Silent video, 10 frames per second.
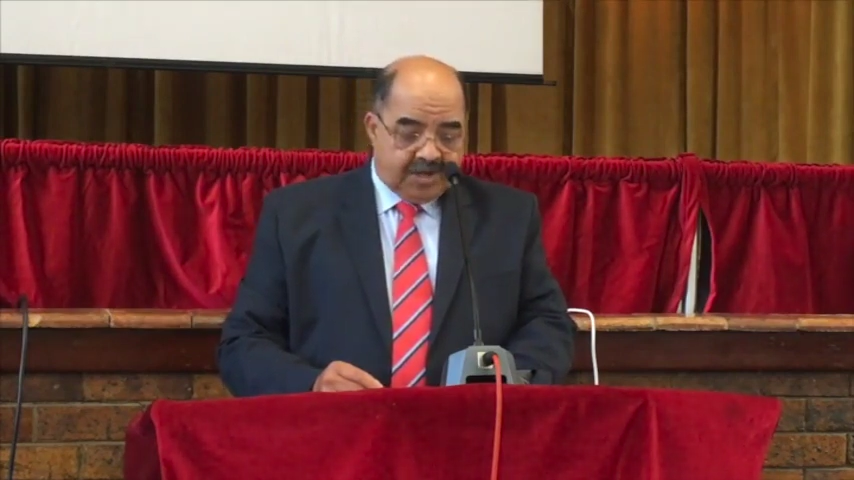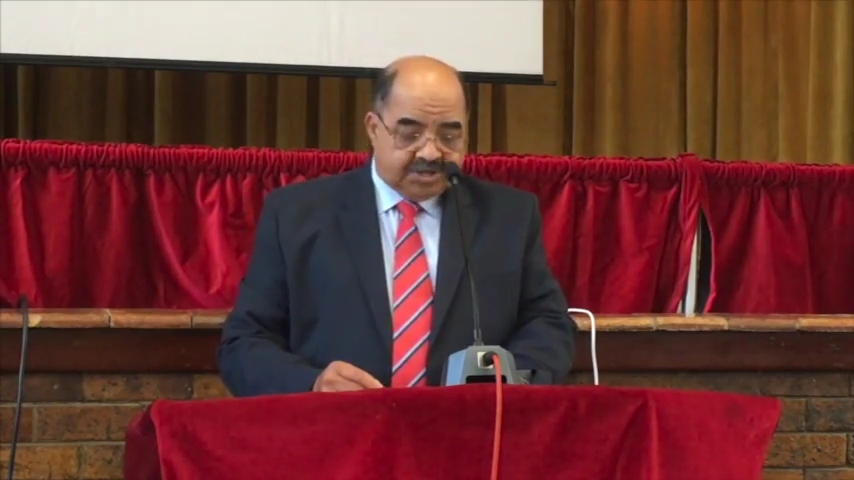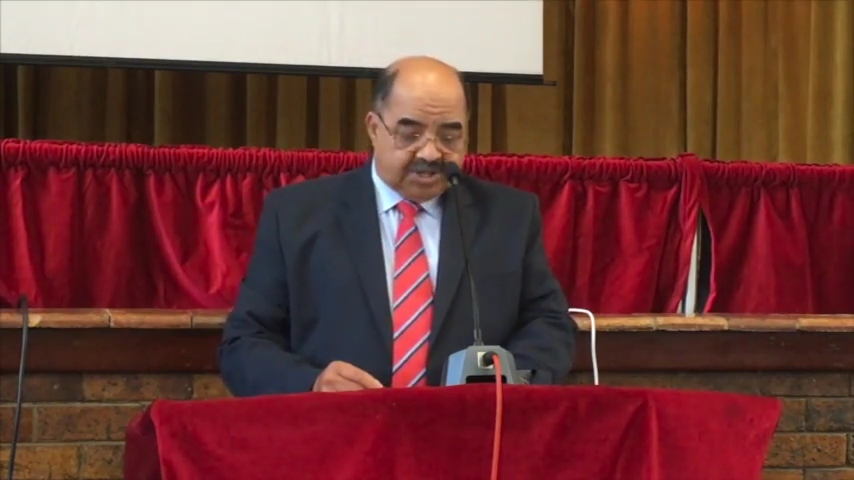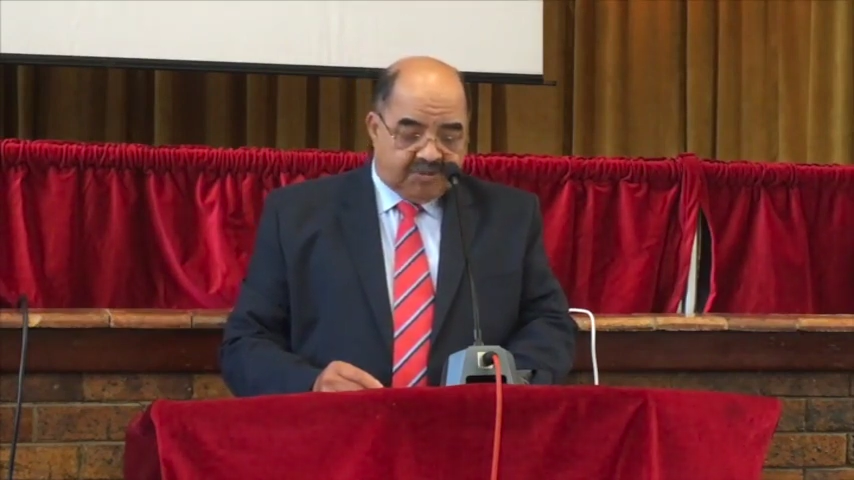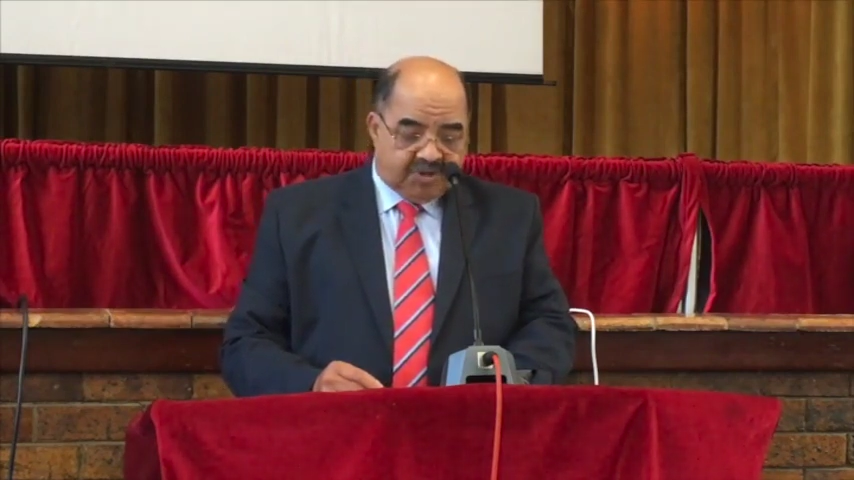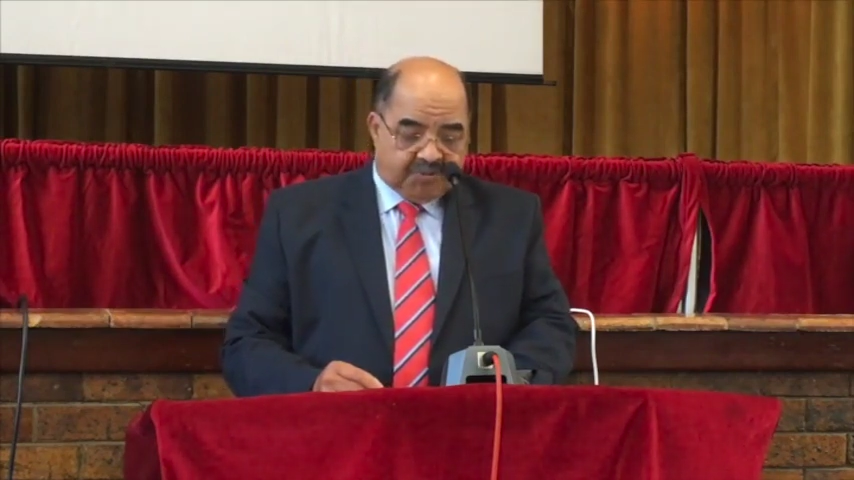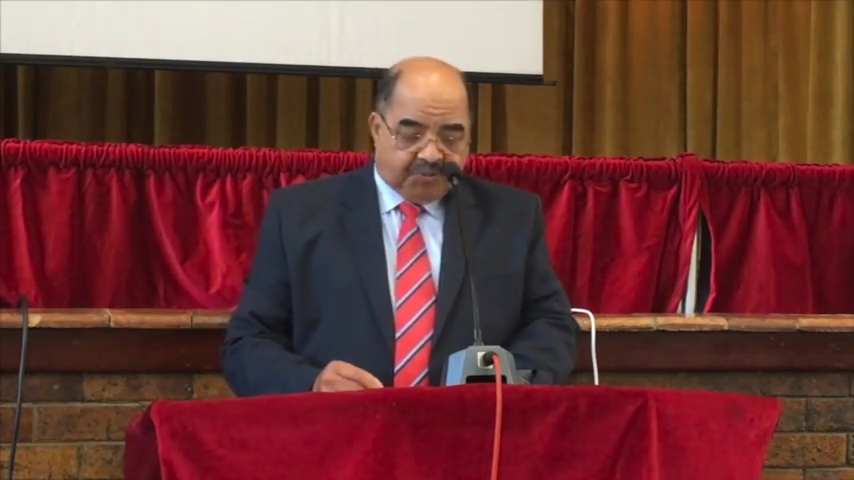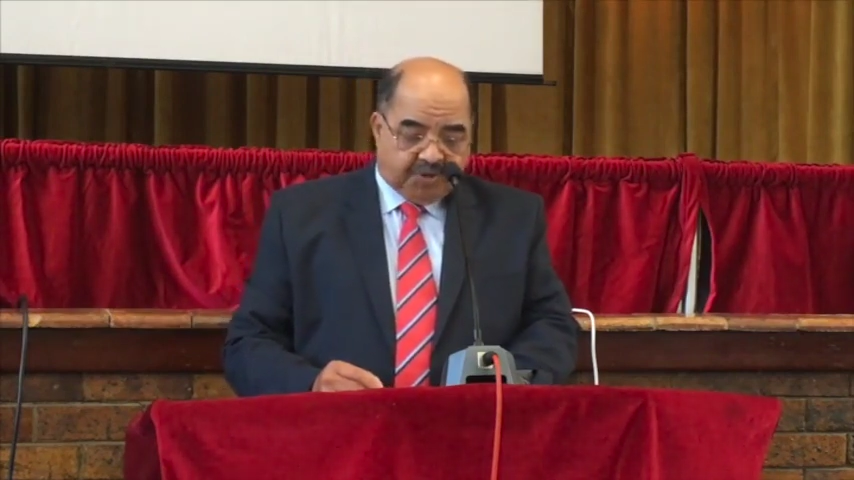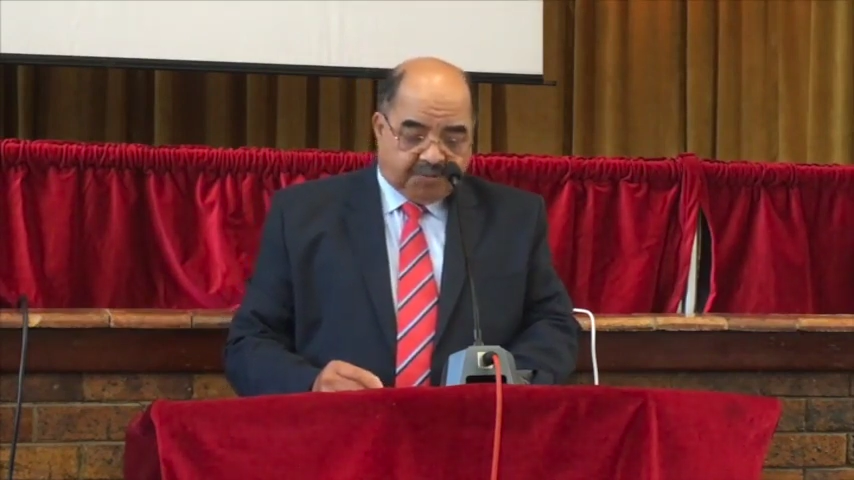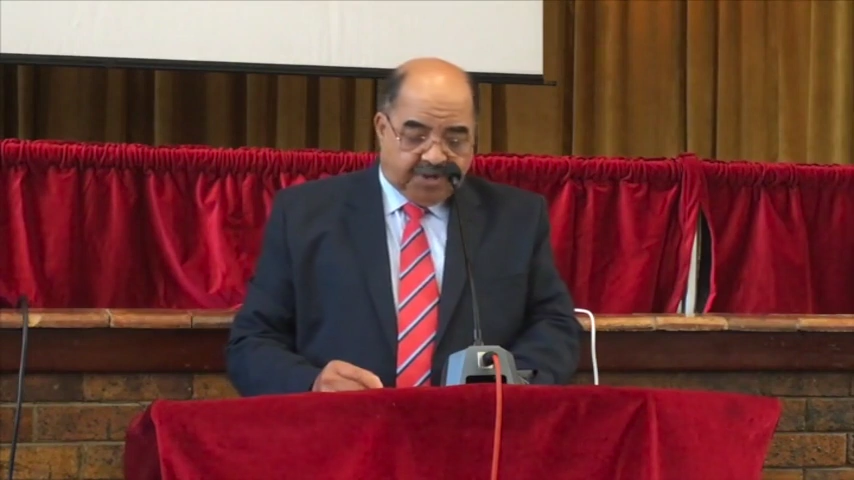And some of
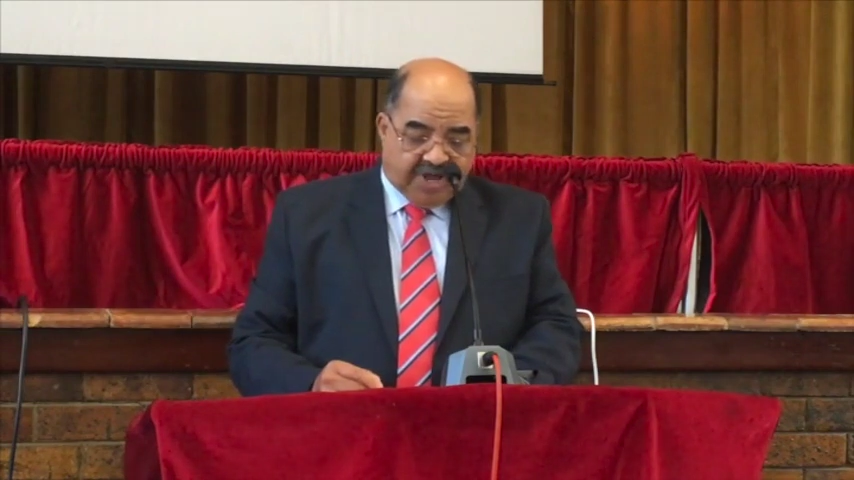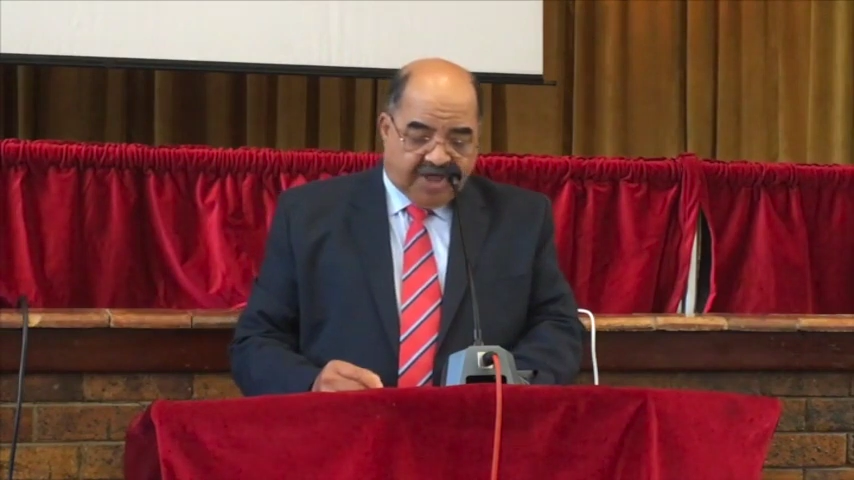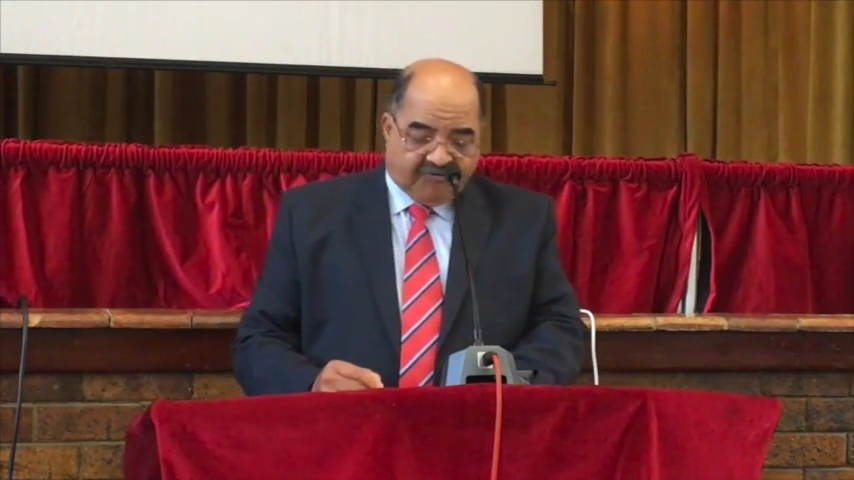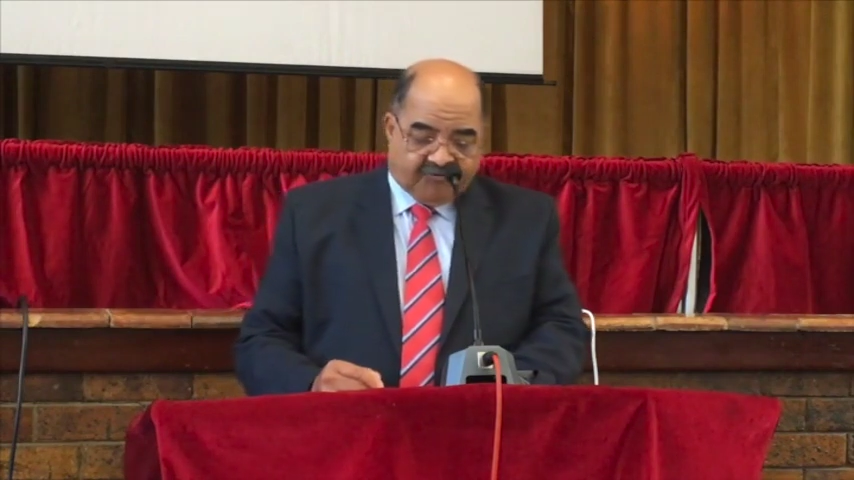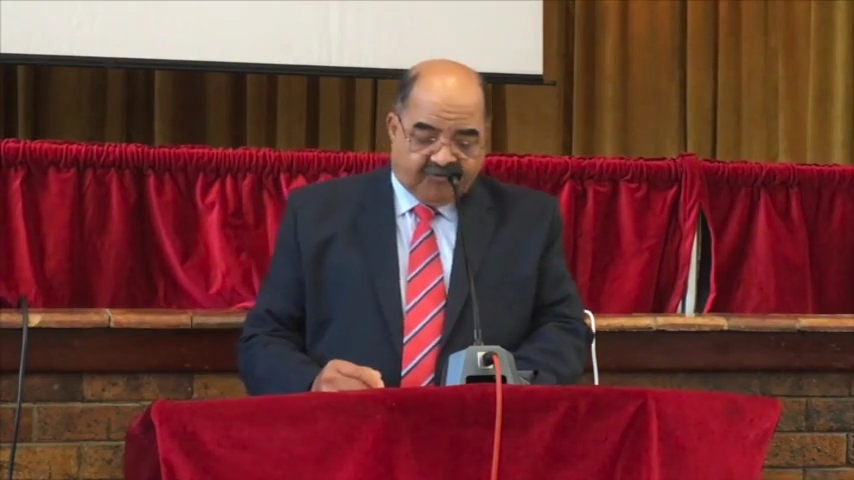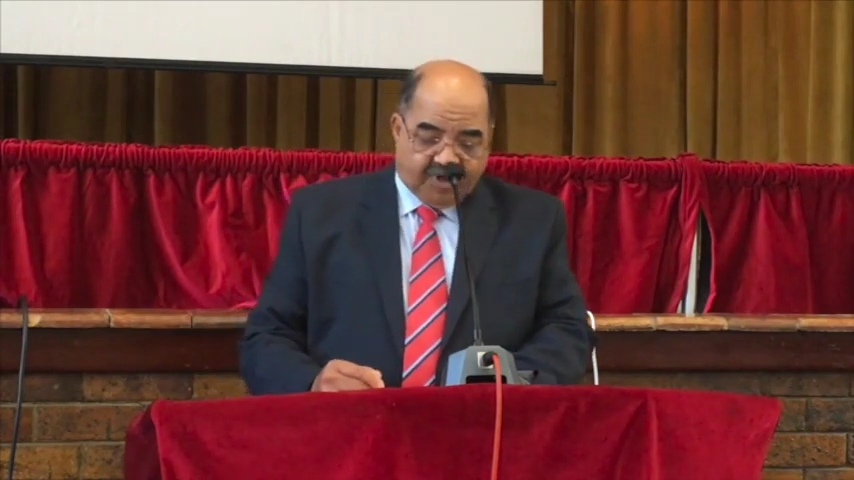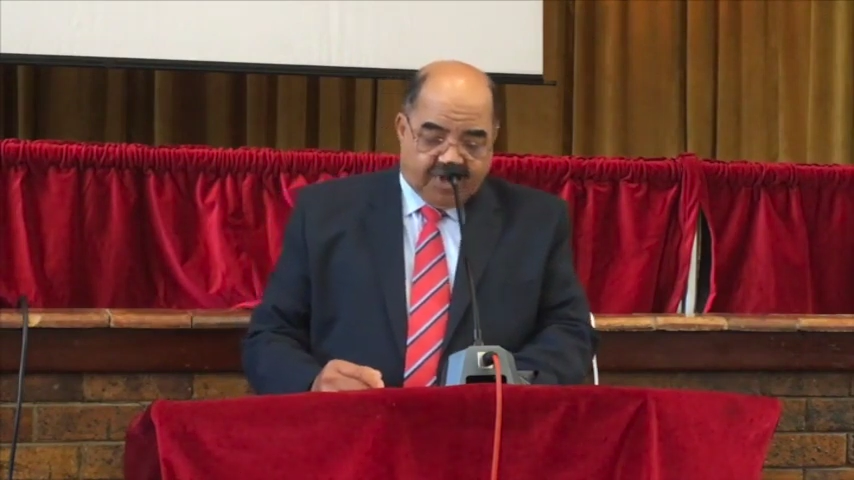the people have